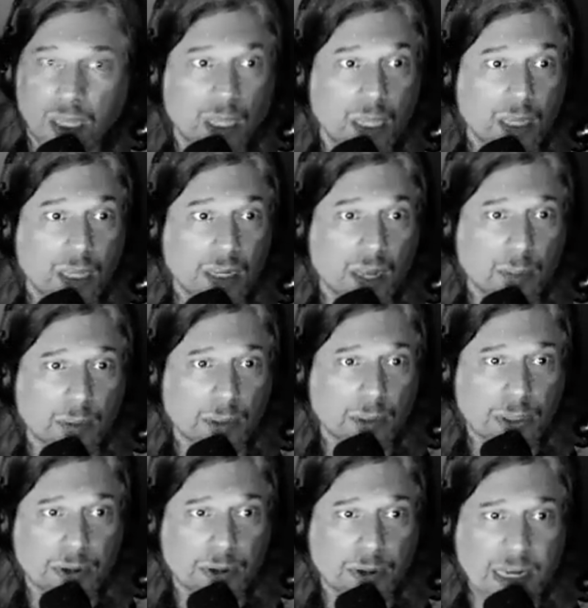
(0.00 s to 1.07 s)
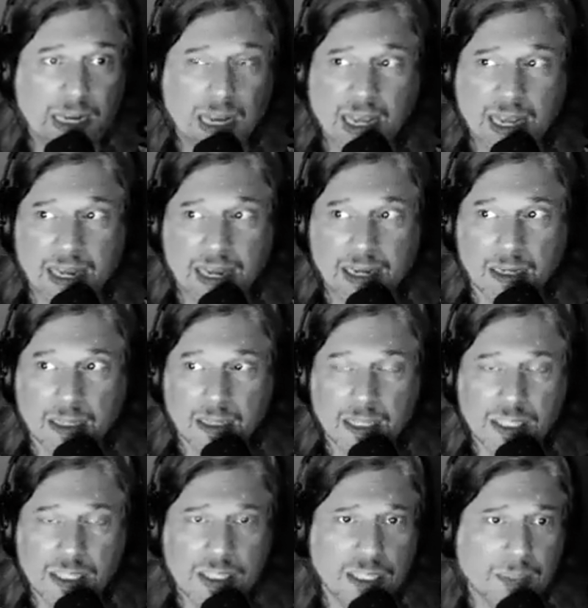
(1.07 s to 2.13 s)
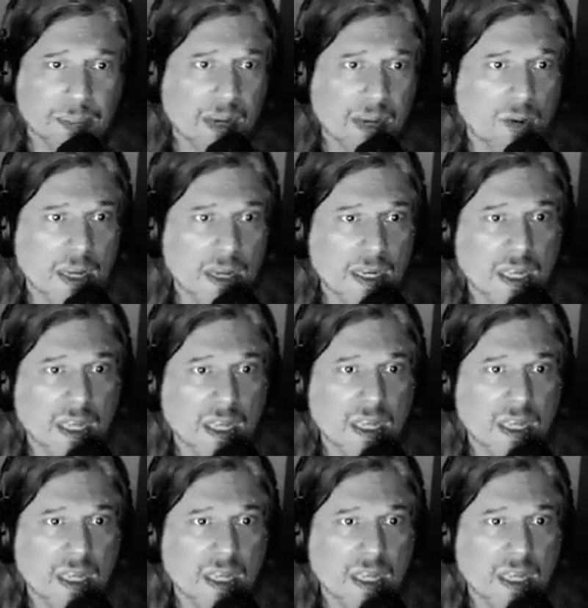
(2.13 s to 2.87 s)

Number 39. This is a big one.